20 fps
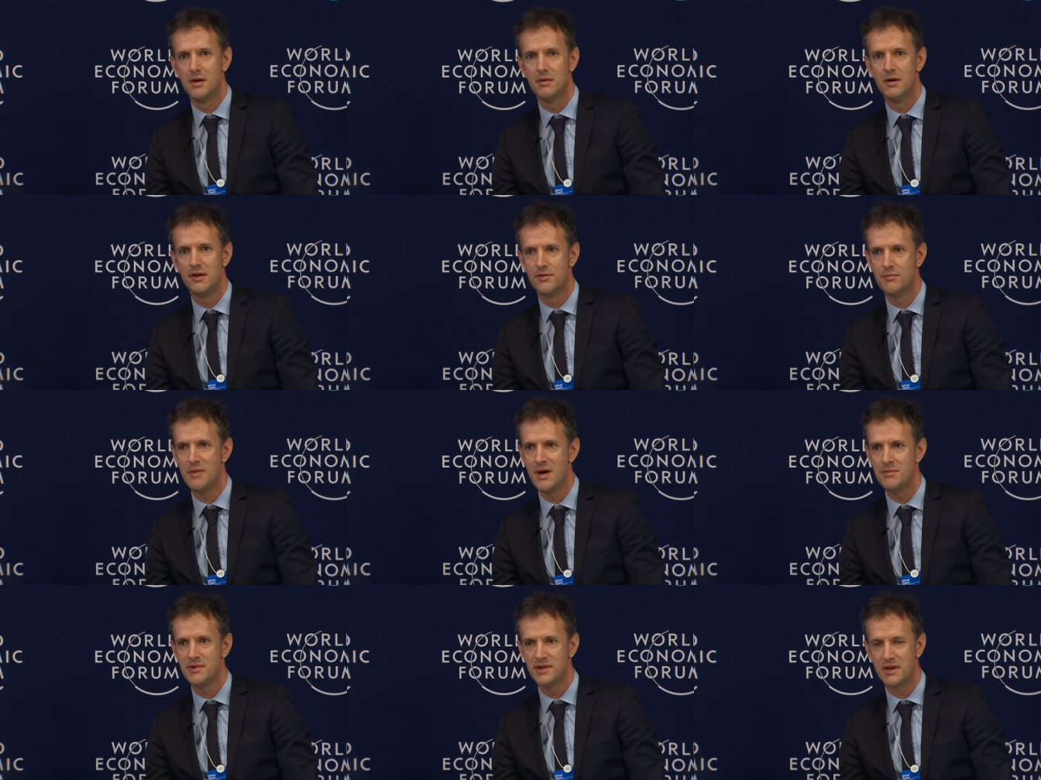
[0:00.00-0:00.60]
At the
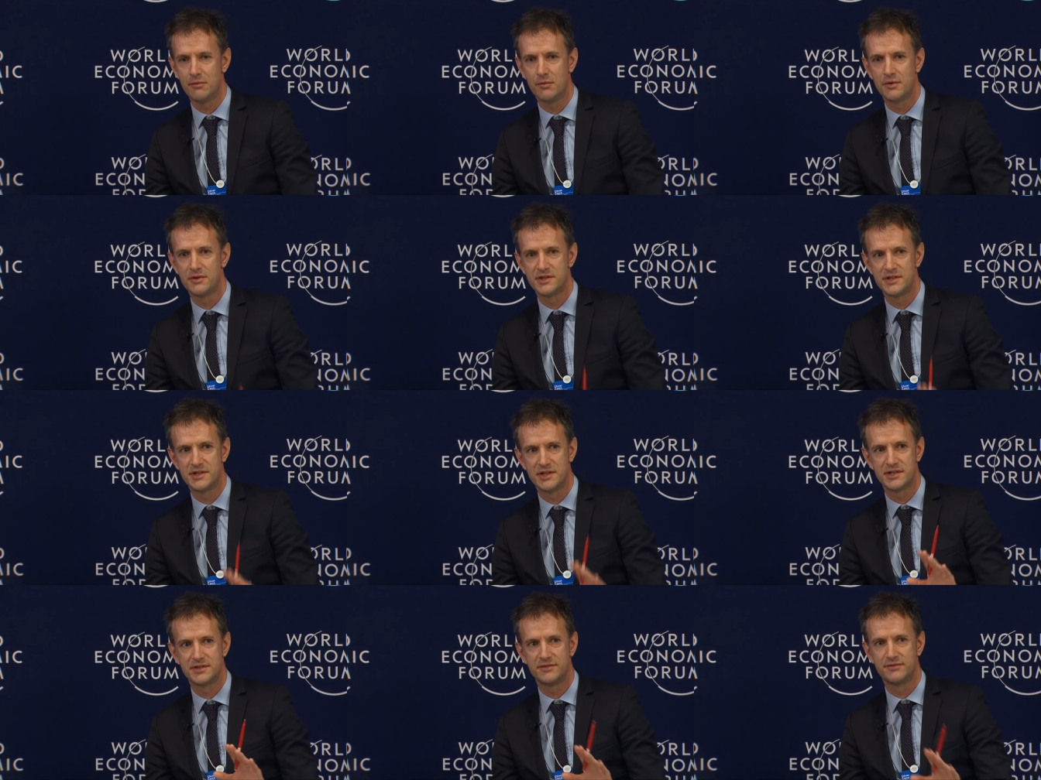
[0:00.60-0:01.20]
moment, I want
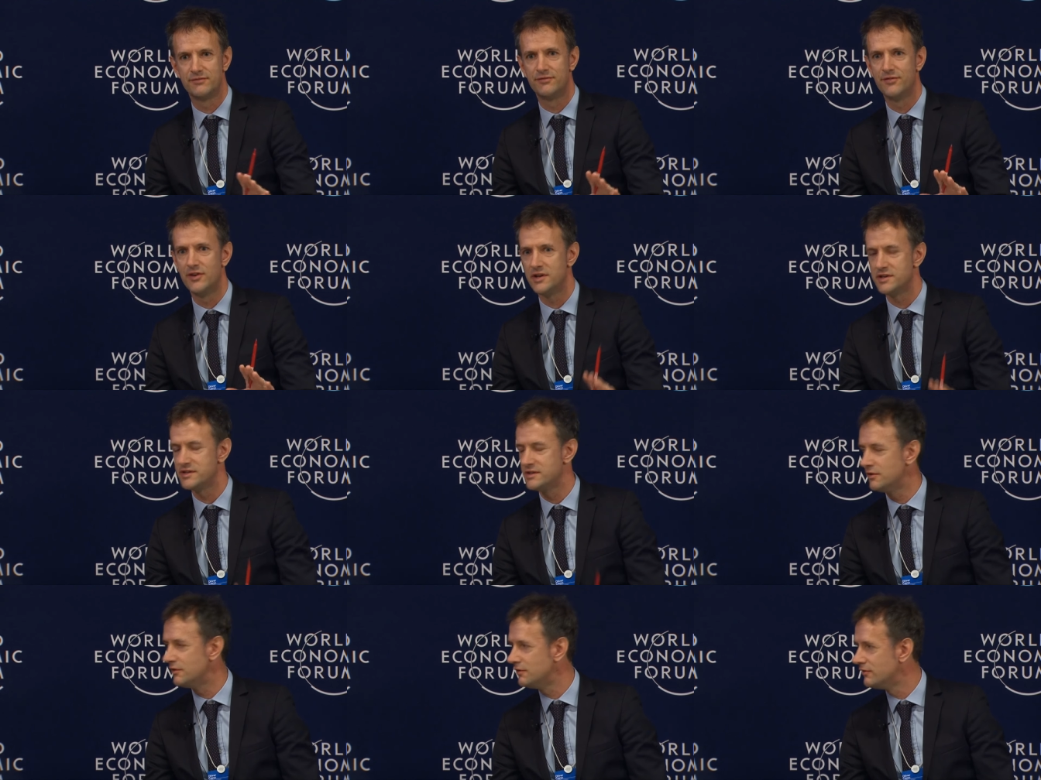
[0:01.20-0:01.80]
to just
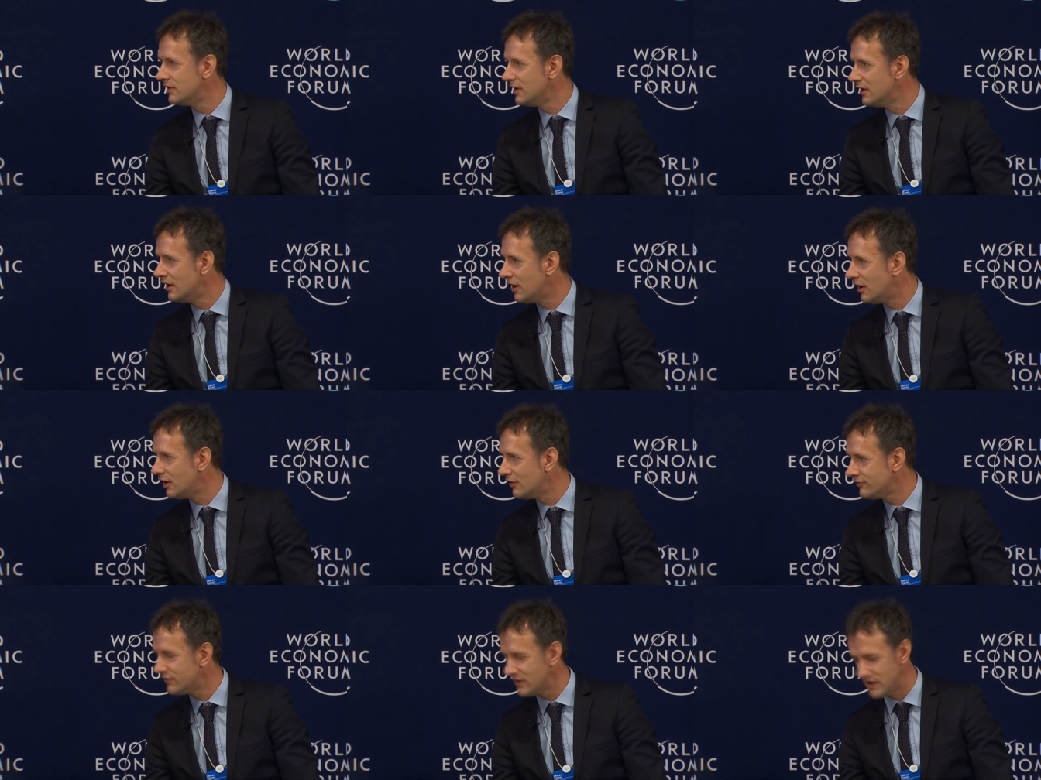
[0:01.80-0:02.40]
first off,
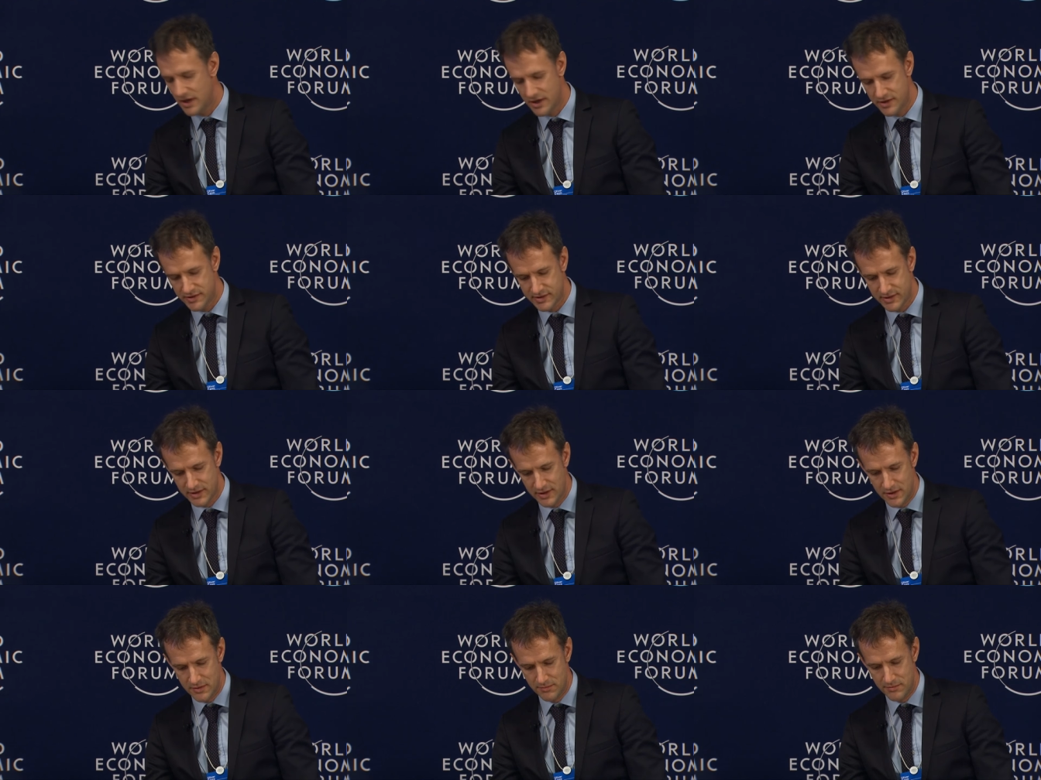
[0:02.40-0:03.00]
off ask
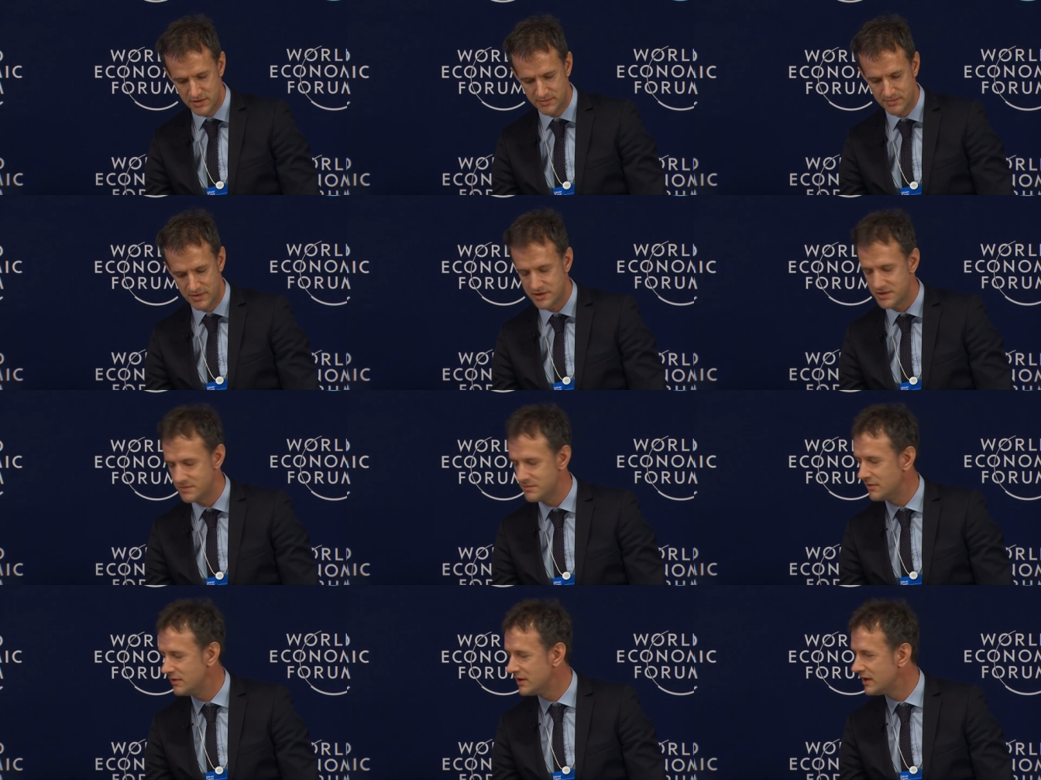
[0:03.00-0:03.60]
Ms.
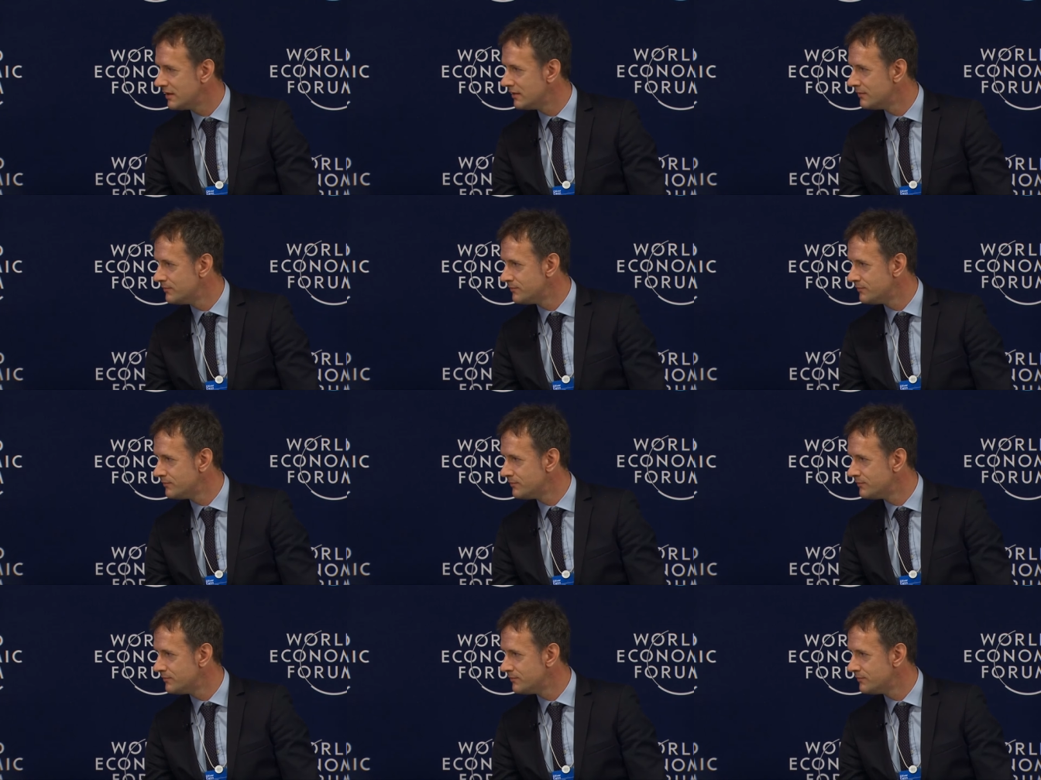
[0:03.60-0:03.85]
Bouchamaoui